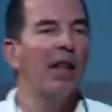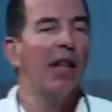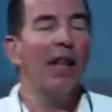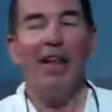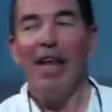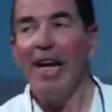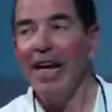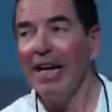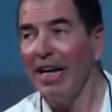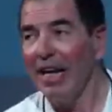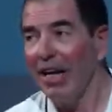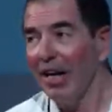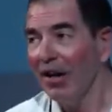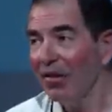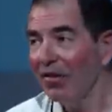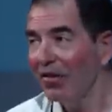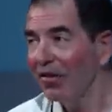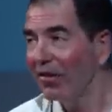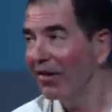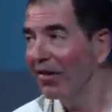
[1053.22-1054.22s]
The thing
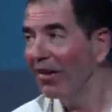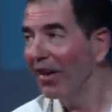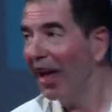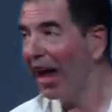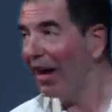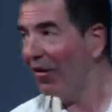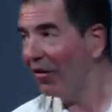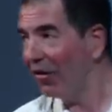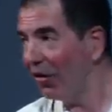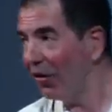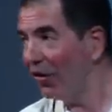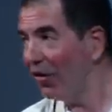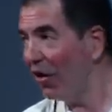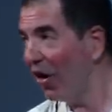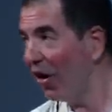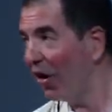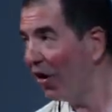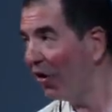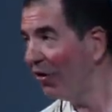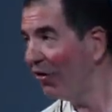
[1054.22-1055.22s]
is, as you
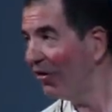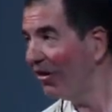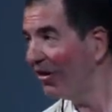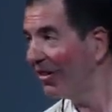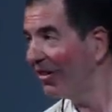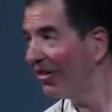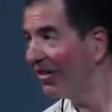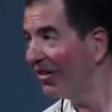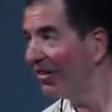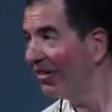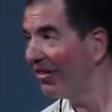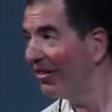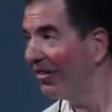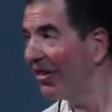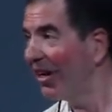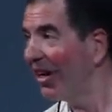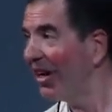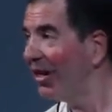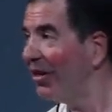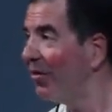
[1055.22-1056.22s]
know,
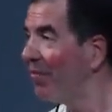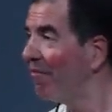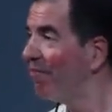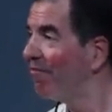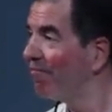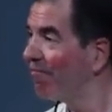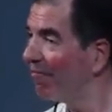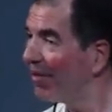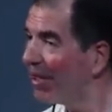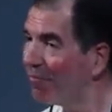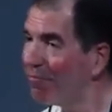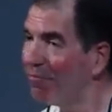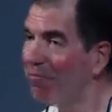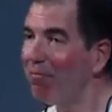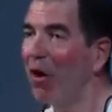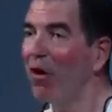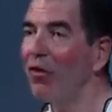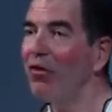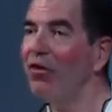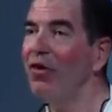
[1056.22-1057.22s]
right,
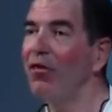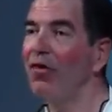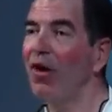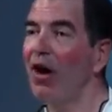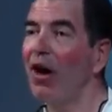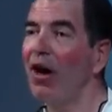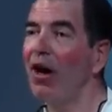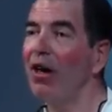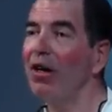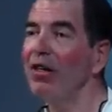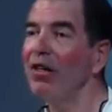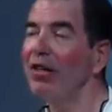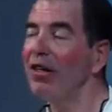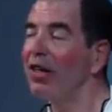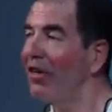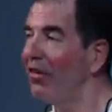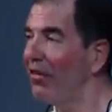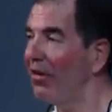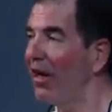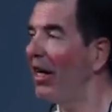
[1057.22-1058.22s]
most of our
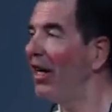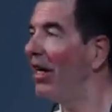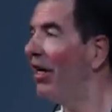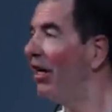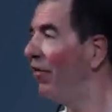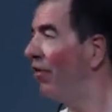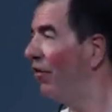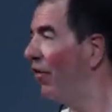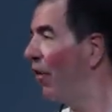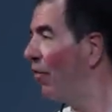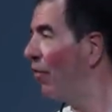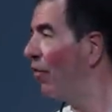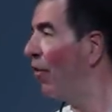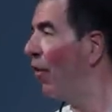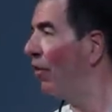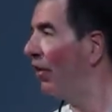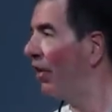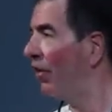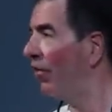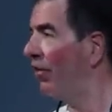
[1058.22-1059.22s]
executives don't
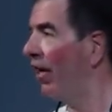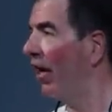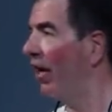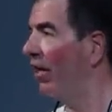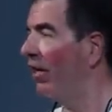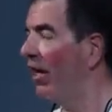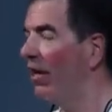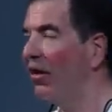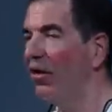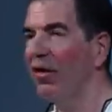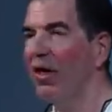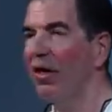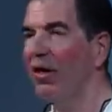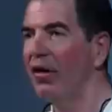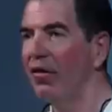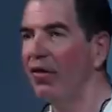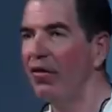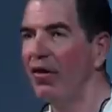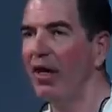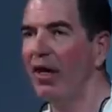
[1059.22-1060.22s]
know this yet. They don't
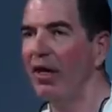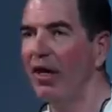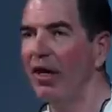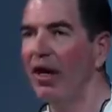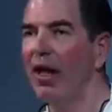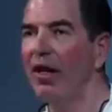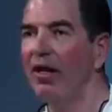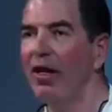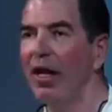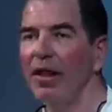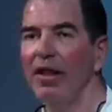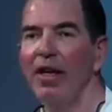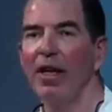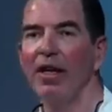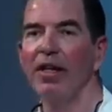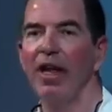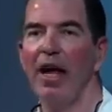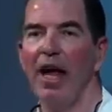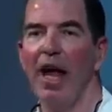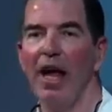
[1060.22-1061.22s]
understand it, and they
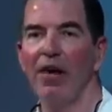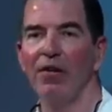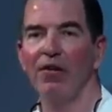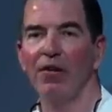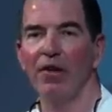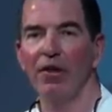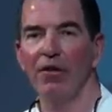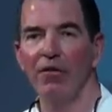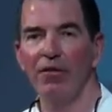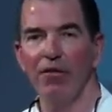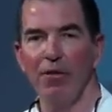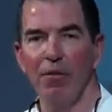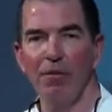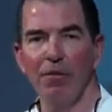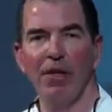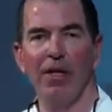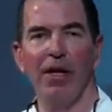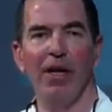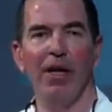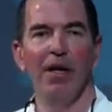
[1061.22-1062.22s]
think that Agile is
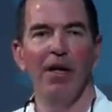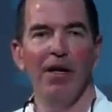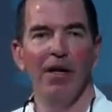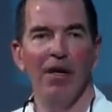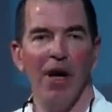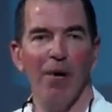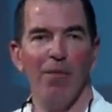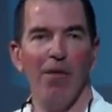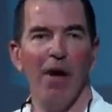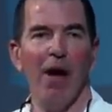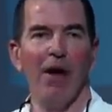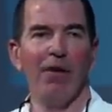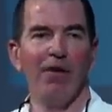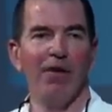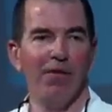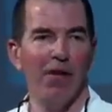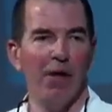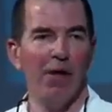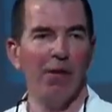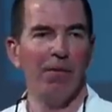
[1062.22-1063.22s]
simply about
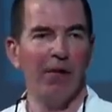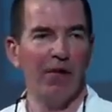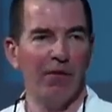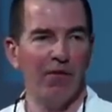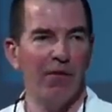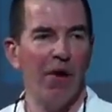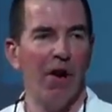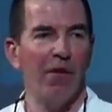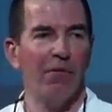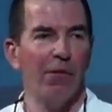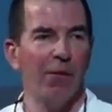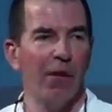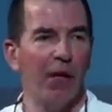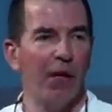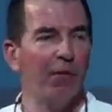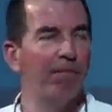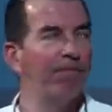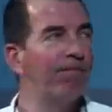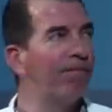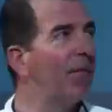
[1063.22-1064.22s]
developing
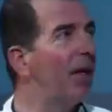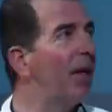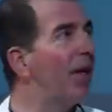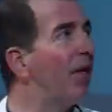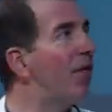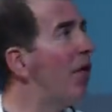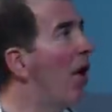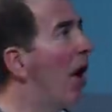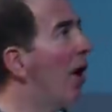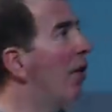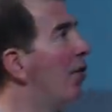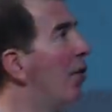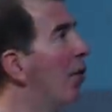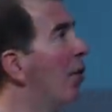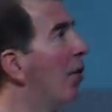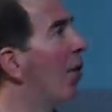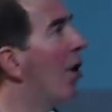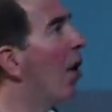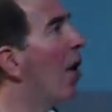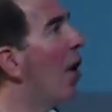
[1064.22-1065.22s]
software. And it's not
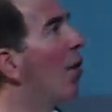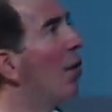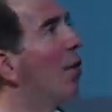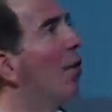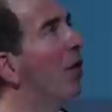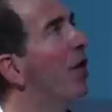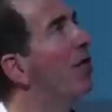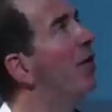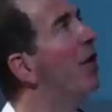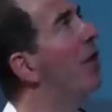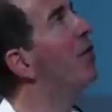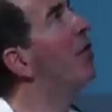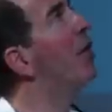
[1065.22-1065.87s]
true at all, or even